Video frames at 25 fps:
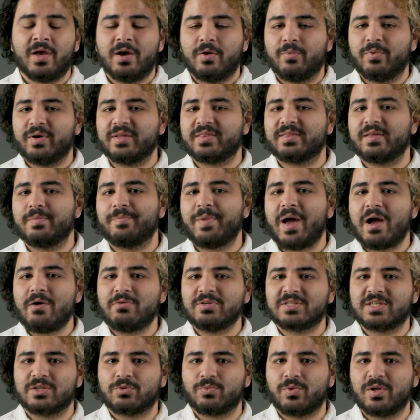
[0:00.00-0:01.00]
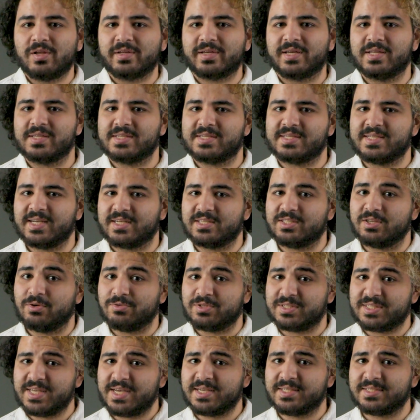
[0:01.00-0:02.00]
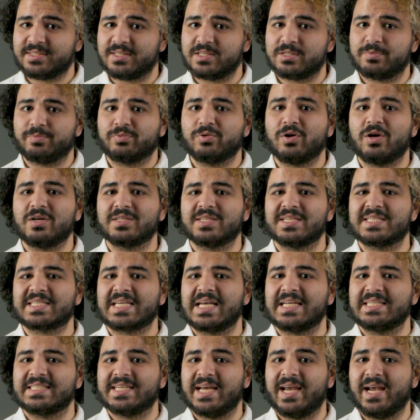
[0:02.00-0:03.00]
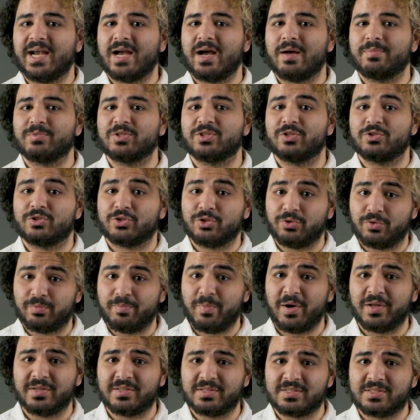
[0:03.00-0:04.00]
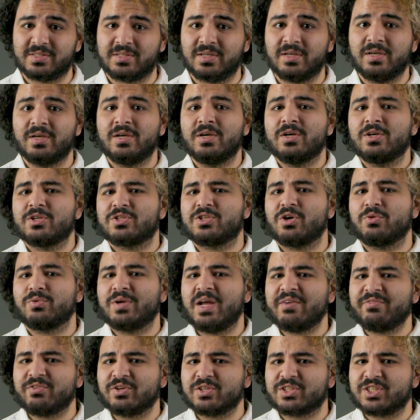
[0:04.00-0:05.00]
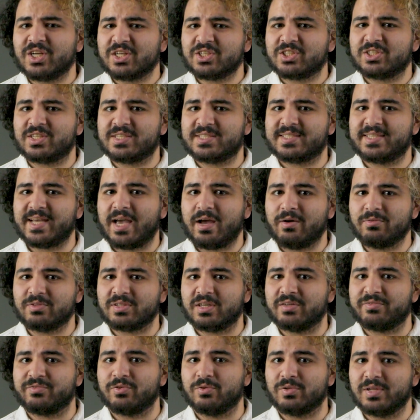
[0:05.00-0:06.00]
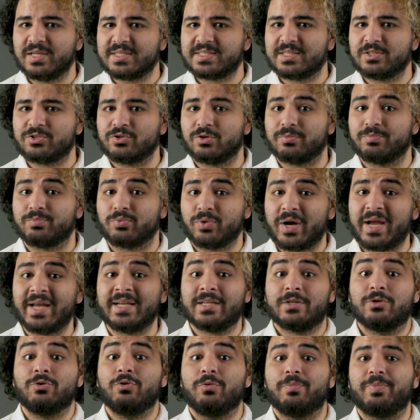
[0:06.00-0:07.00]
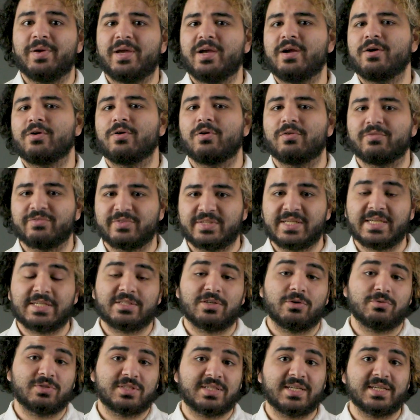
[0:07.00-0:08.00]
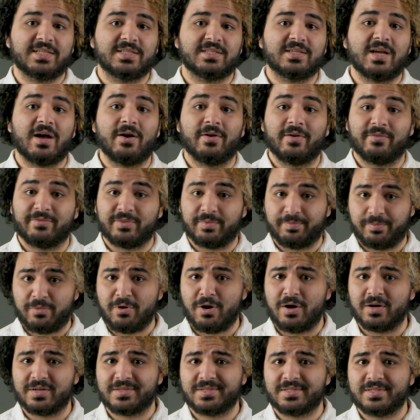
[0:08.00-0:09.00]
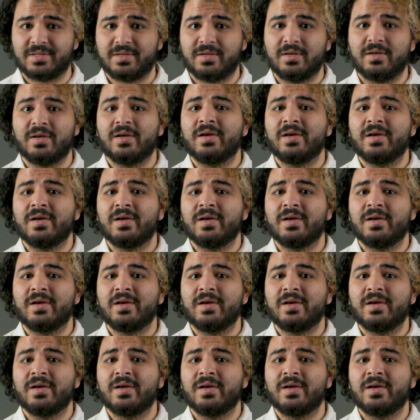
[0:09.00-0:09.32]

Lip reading: With the Bowers & Wilkins 606, this process can take up to 2 months. So never judge the sound if you listen to a brand new pair of 606 out of the box.